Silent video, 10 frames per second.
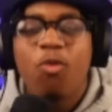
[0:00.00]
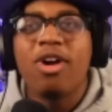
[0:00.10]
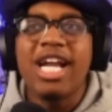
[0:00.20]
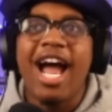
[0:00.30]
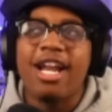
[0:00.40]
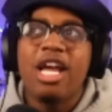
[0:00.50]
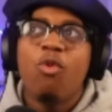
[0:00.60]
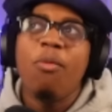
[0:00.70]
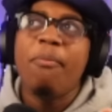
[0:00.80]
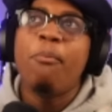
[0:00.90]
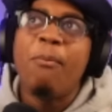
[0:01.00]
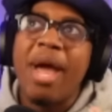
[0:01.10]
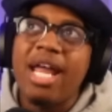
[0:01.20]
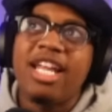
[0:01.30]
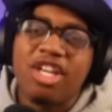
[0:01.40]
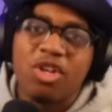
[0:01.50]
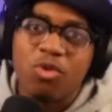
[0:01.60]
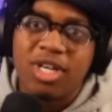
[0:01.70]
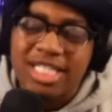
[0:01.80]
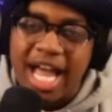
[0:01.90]
Well, not well, mainly you,
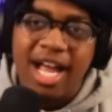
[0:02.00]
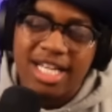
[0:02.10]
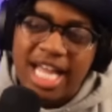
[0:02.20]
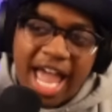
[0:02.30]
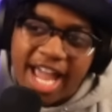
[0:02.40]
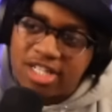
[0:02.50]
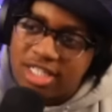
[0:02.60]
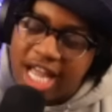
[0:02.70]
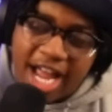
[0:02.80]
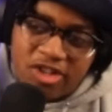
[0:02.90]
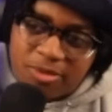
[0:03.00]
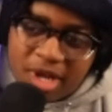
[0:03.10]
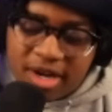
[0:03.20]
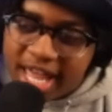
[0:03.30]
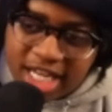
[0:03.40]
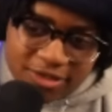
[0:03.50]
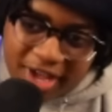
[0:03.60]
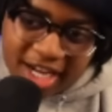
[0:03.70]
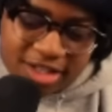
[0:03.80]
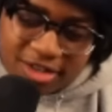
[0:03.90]
cause I used to be on the X
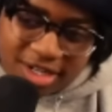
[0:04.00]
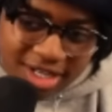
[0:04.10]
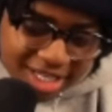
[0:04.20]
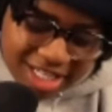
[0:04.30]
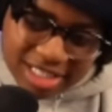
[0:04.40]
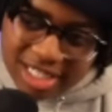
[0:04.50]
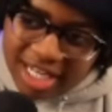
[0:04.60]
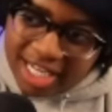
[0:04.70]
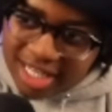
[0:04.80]
Factor and shit like